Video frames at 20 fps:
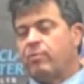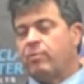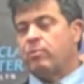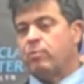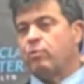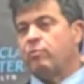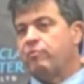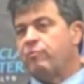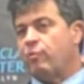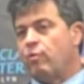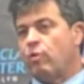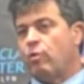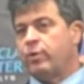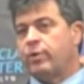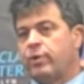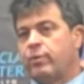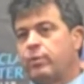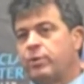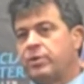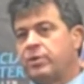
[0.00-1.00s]
move
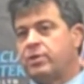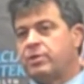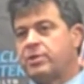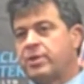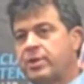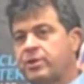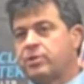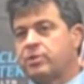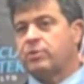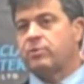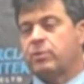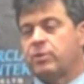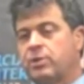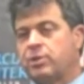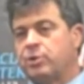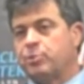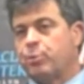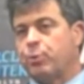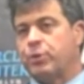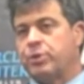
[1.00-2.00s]
forward with these ex, with
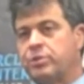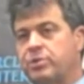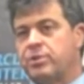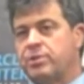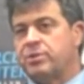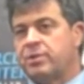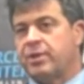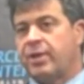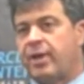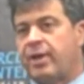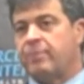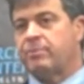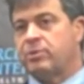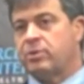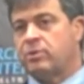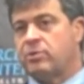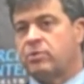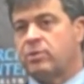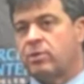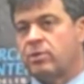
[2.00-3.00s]
these preseason
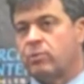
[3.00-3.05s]
games,